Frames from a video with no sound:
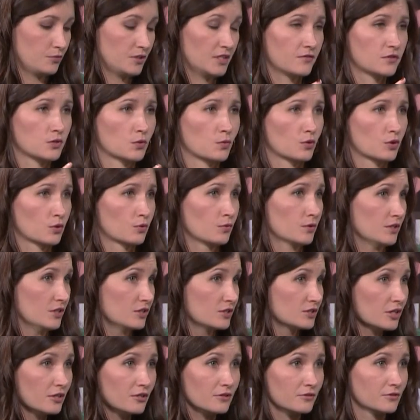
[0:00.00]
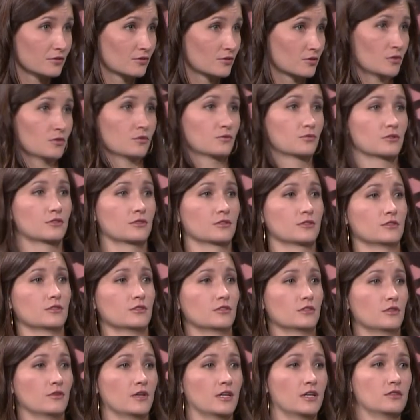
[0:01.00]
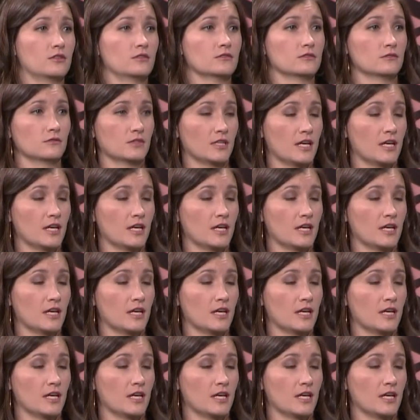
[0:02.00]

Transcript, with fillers: we have to work with adults, so we're, you know, held,